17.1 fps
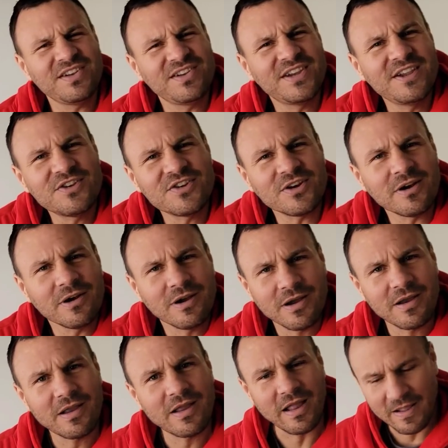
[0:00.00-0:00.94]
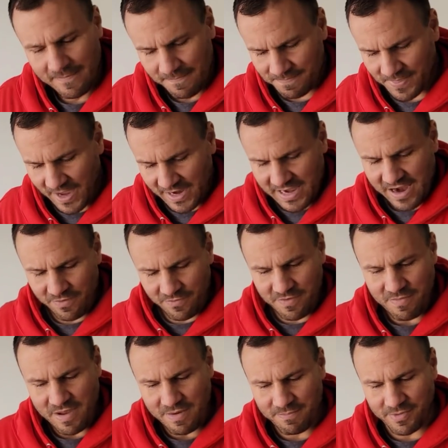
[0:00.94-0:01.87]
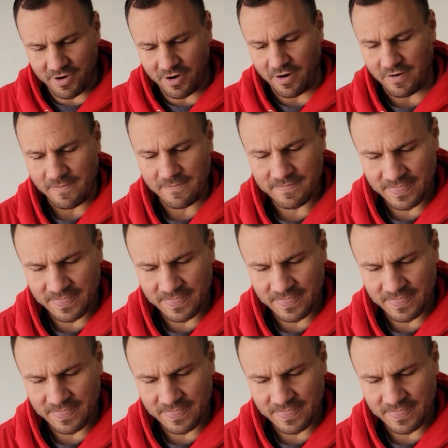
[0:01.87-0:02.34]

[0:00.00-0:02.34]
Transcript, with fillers: a teacher? I can't I remember. I can't remember